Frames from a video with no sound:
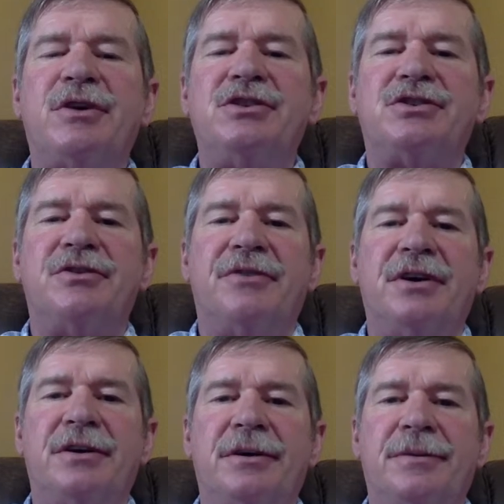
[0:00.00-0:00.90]
reach the
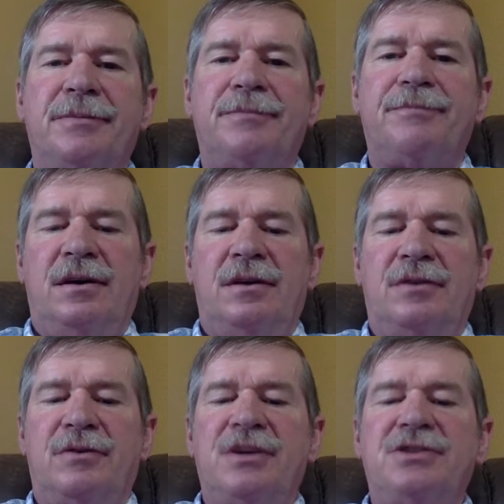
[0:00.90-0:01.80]
vendor.
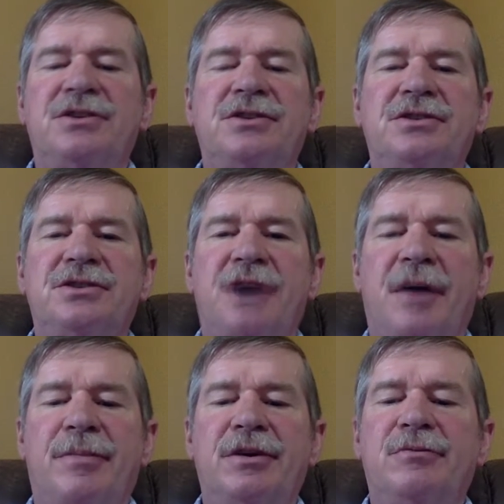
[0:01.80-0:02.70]
The reason this is
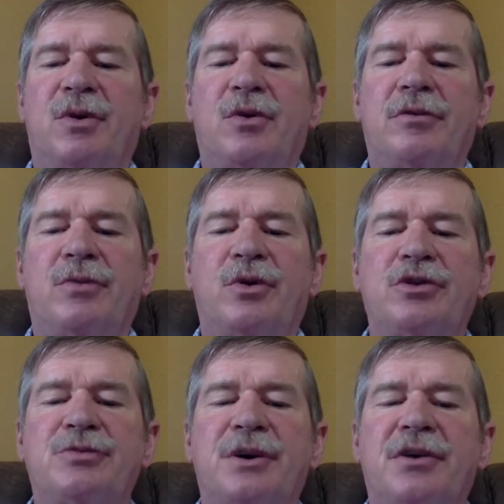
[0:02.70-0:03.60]
happening more and
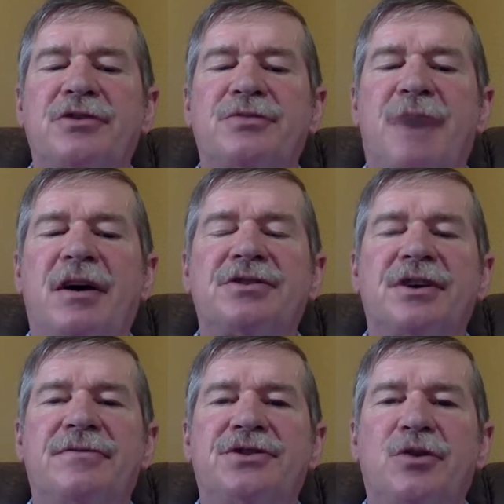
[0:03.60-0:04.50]
more is because buyers
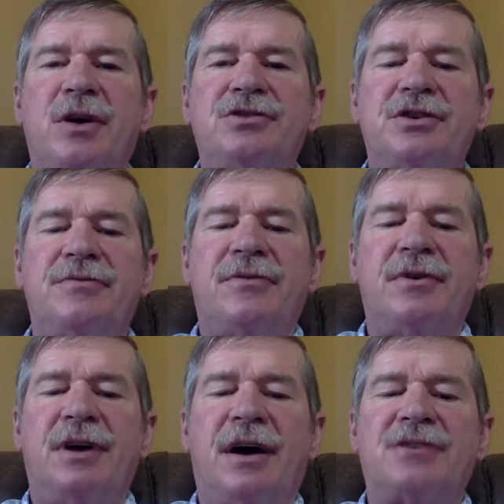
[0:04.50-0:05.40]
have so much
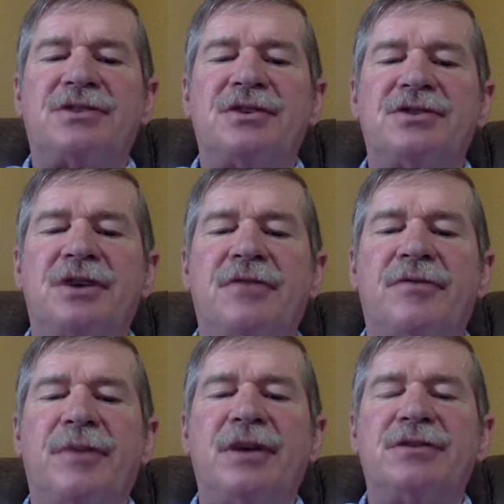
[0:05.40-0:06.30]
access to
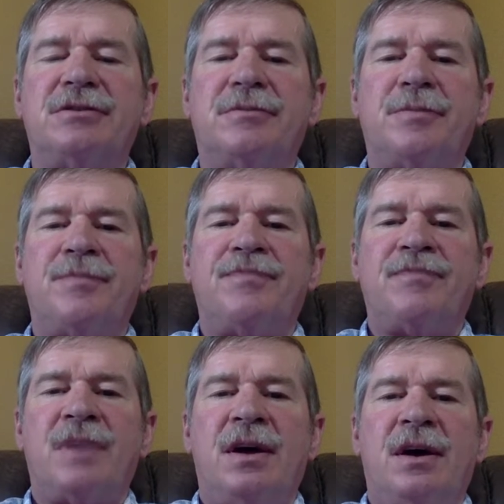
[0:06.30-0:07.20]
information.
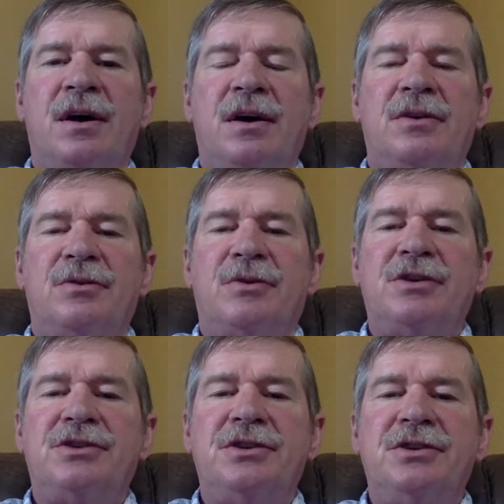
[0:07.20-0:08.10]
The
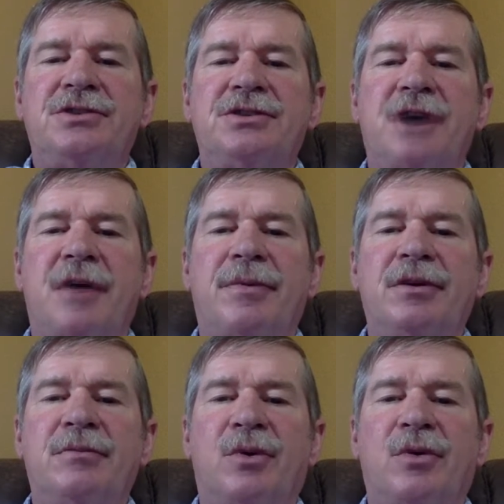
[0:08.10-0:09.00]
reason this is
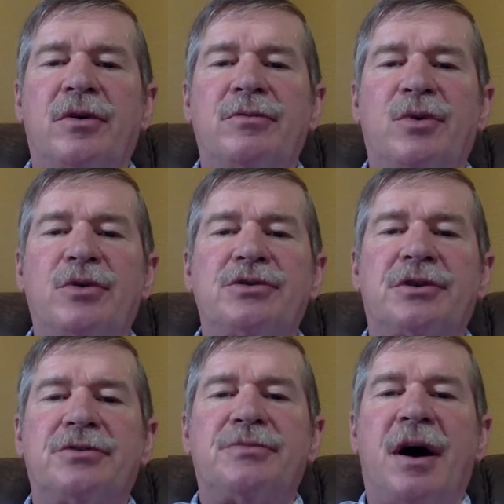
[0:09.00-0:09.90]
happening more and more is
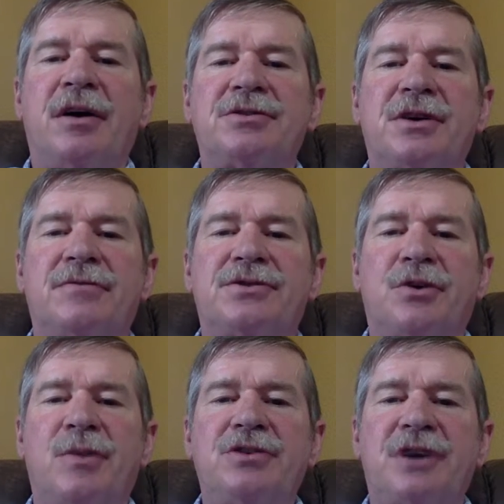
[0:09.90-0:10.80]
because buyers have
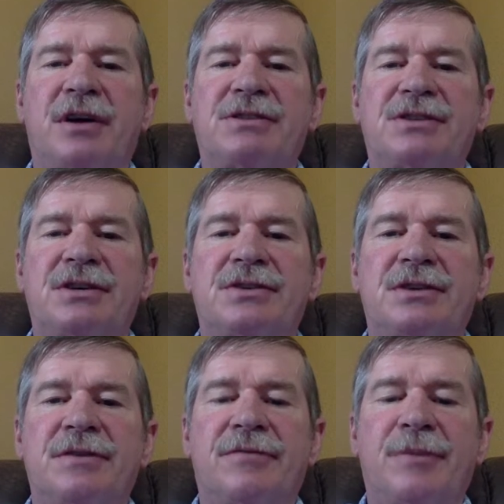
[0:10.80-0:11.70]
so much access
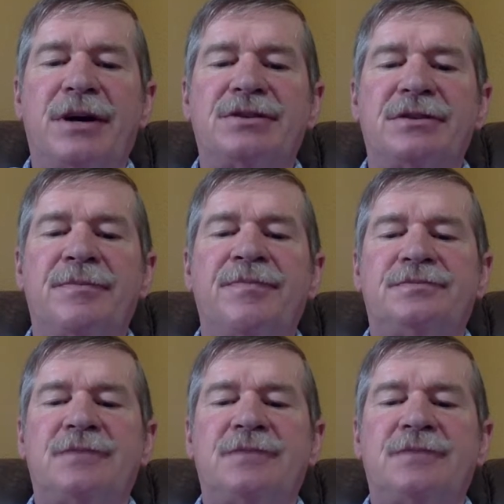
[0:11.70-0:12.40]
to information